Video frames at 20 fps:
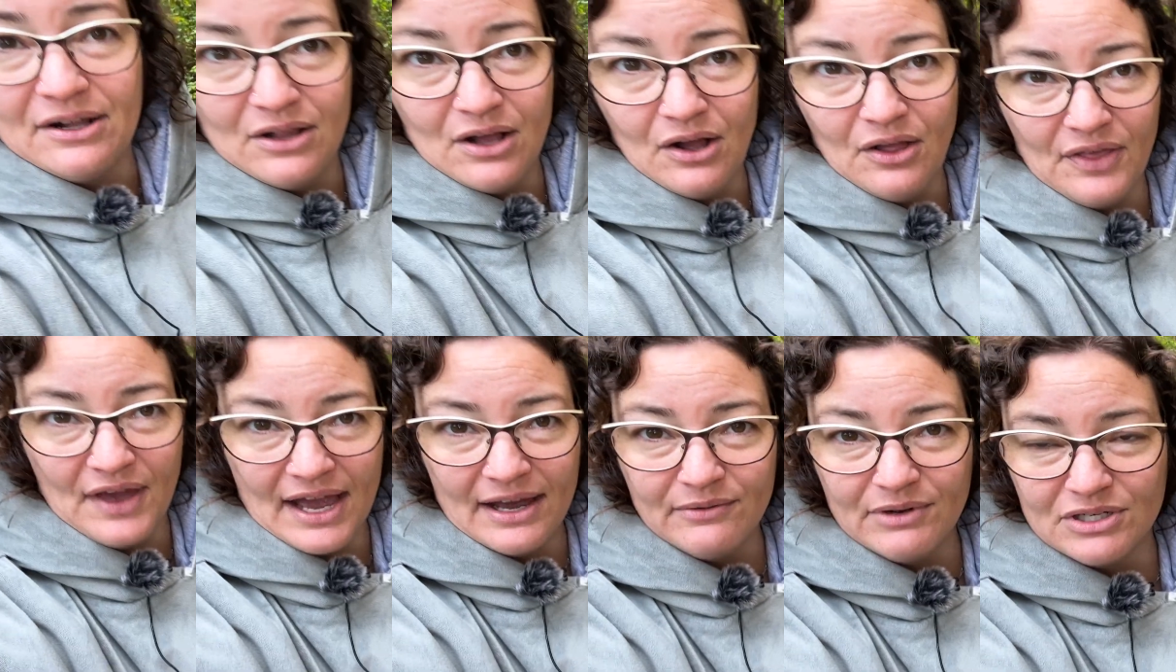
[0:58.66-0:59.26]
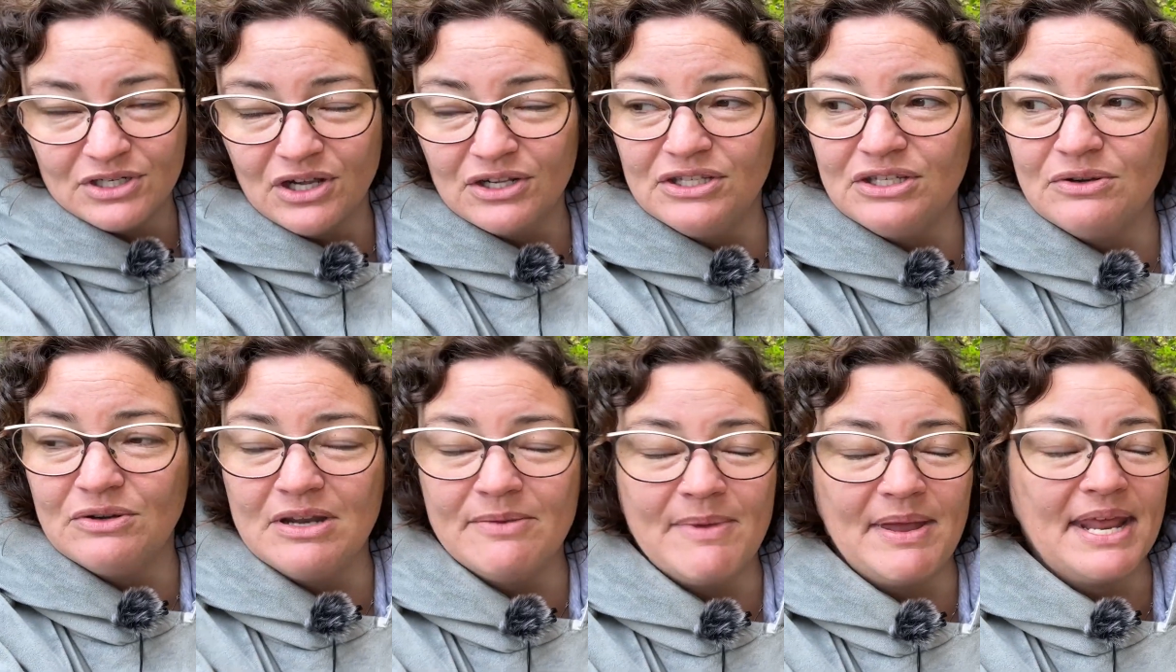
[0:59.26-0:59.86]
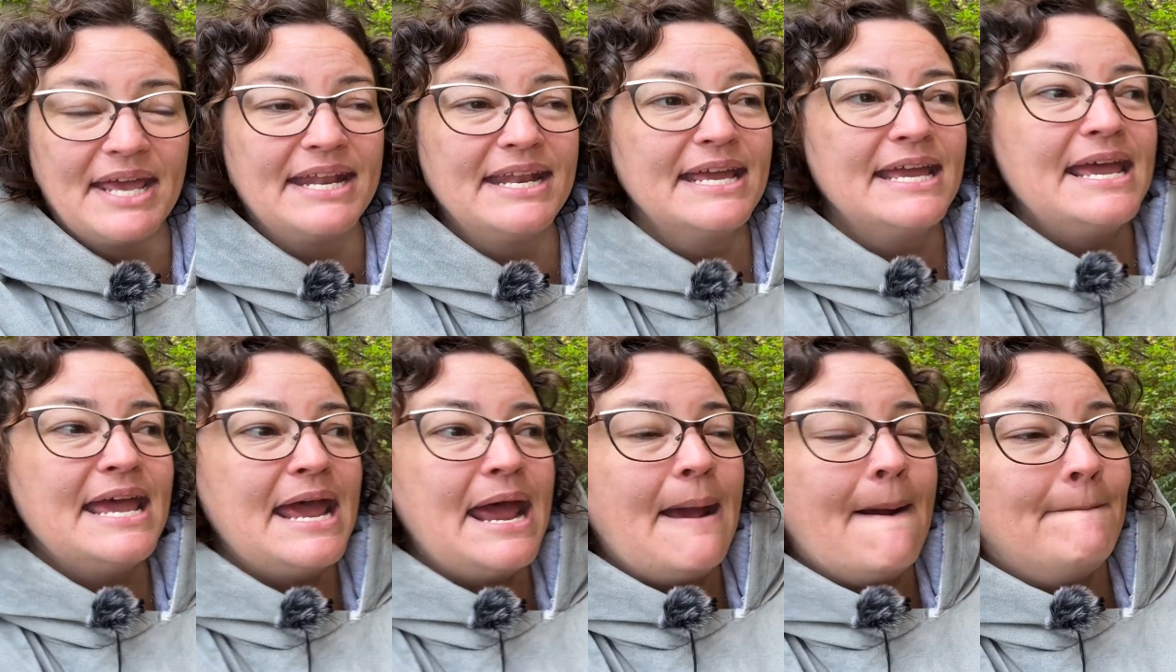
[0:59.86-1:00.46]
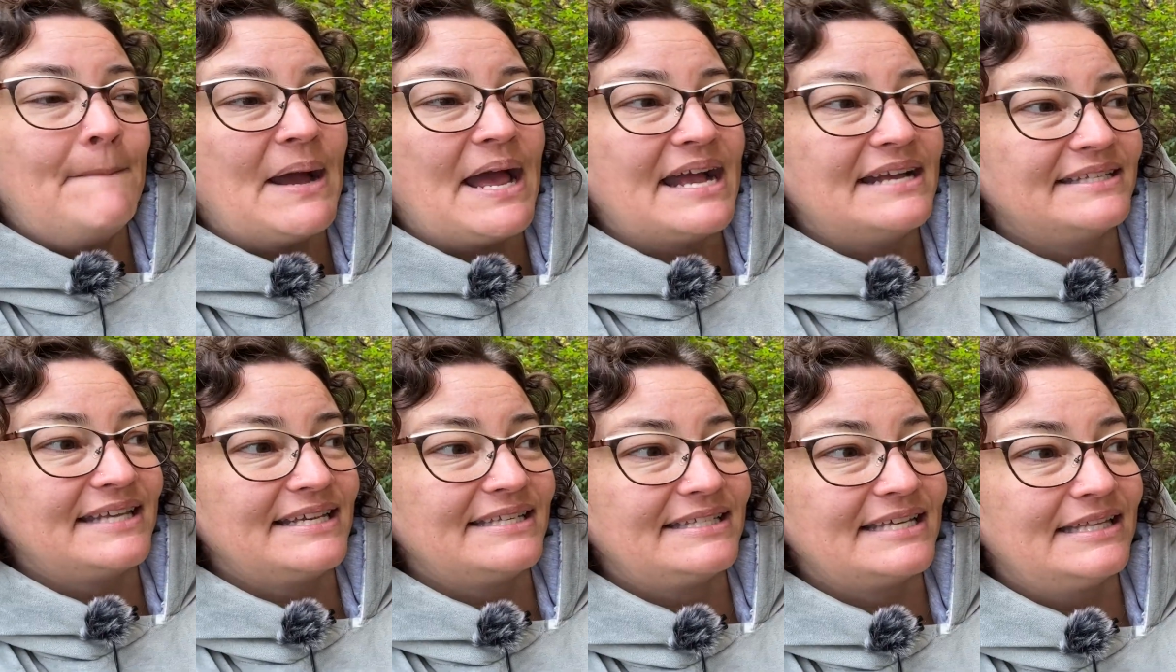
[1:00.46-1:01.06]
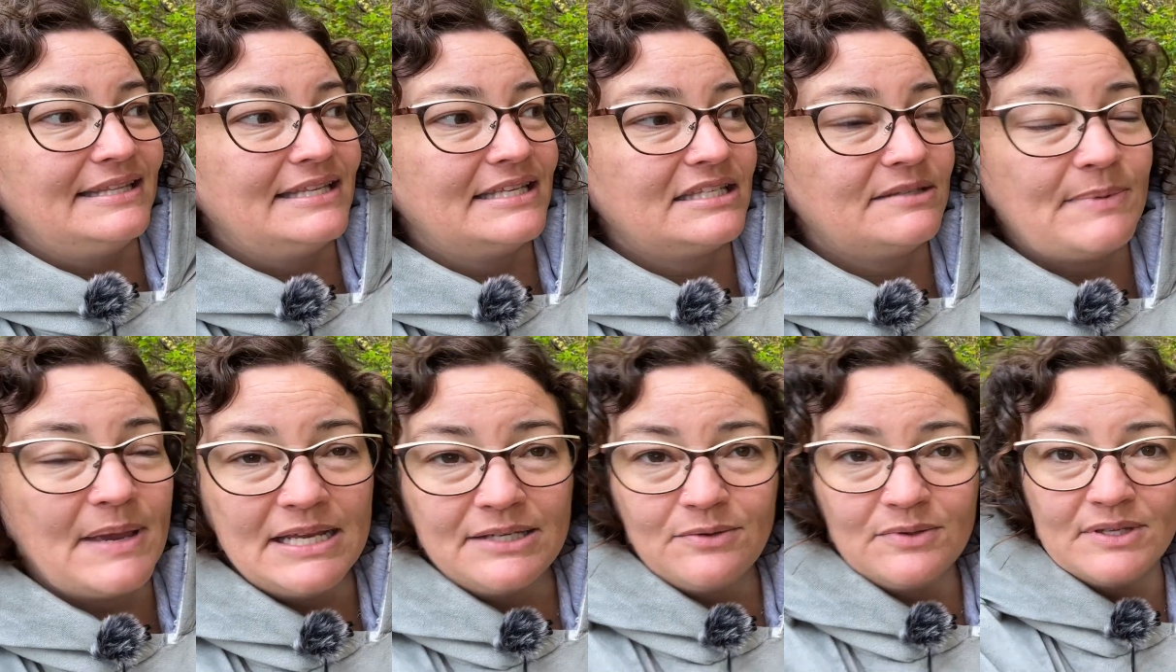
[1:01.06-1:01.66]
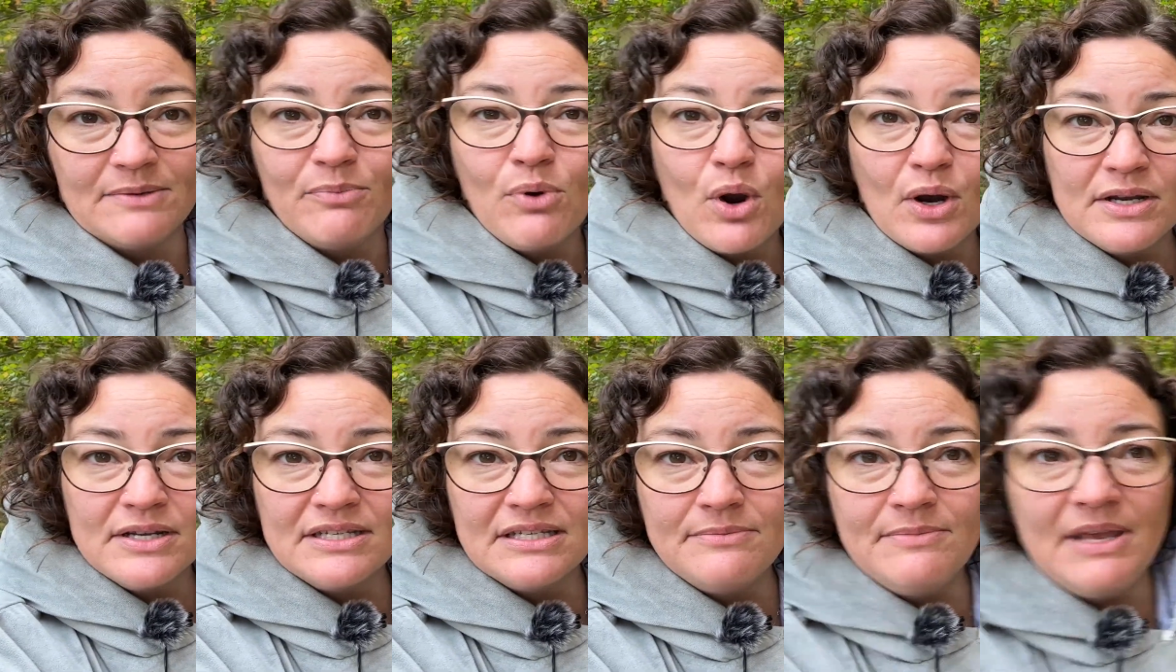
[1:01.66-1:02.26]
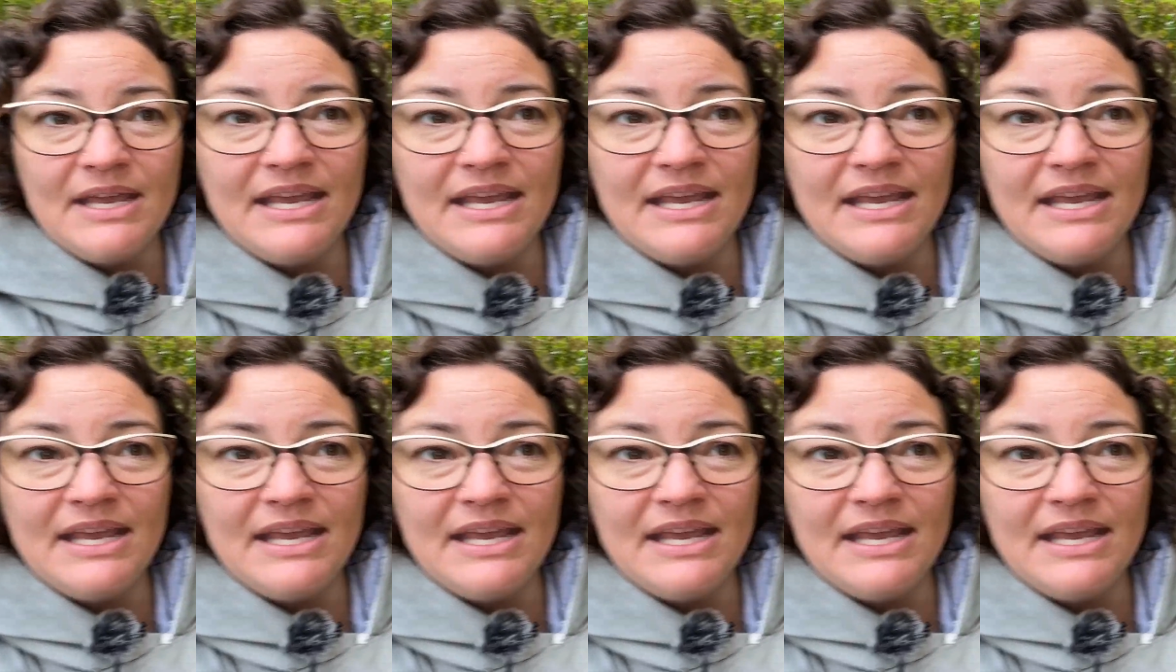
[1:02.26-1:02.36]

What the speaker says: that, which I'll do in a minute. But as I said, this space was important to me. I